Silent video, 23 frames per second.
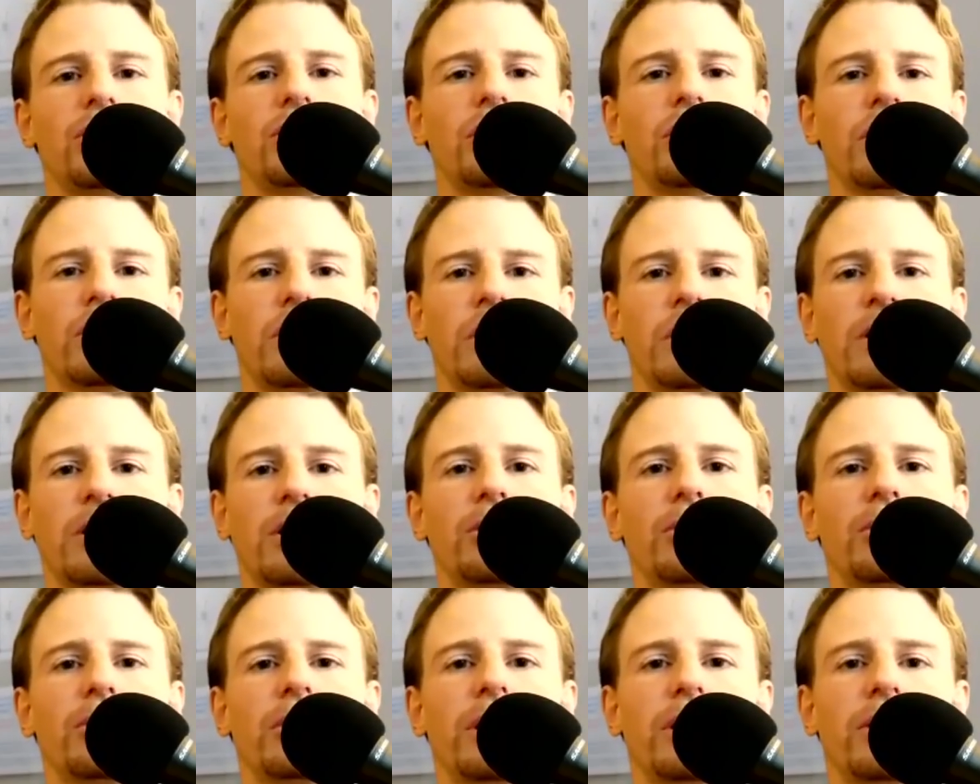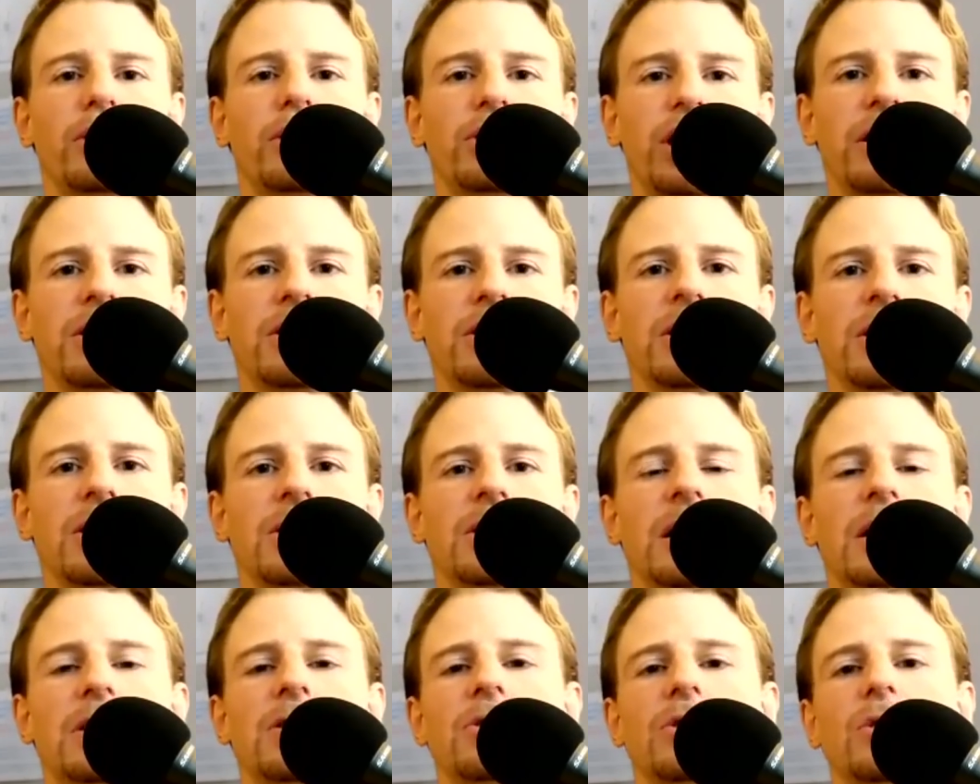new, uh, gluconeogenesis
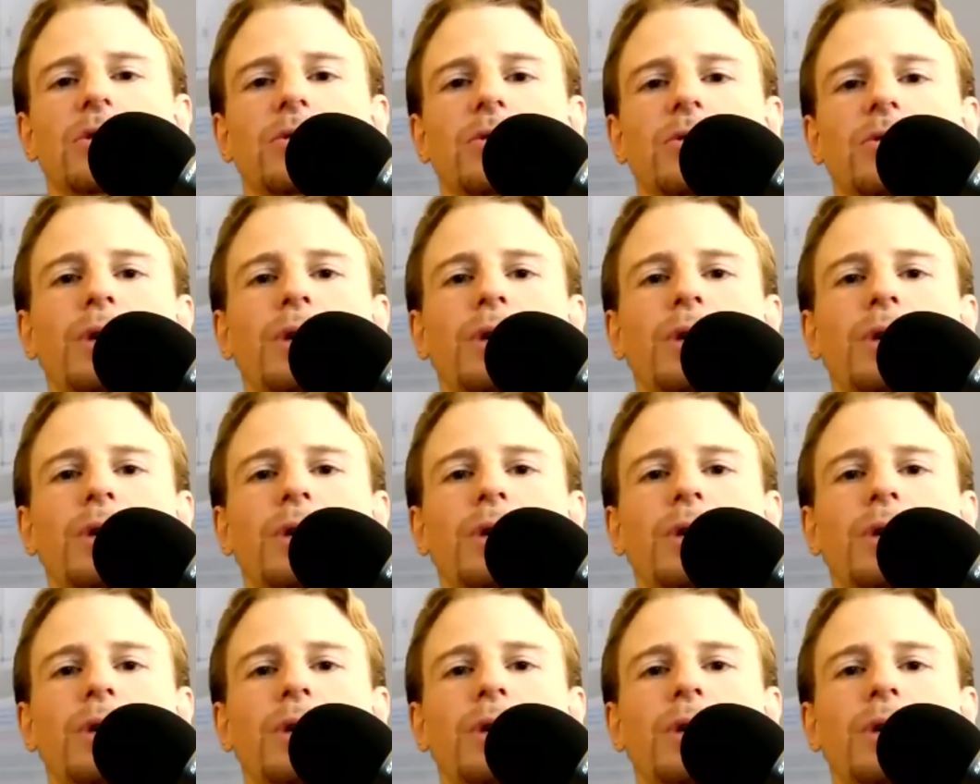and yeah, that,